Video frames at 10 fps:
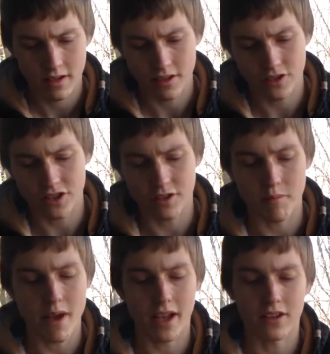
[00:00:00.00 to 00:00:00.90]
There's just a
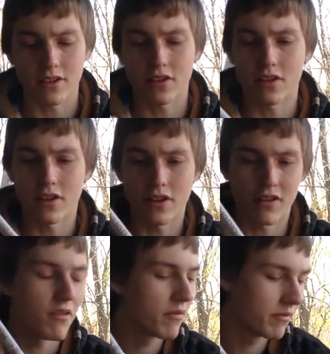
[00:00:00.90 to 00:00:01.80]
Macanudo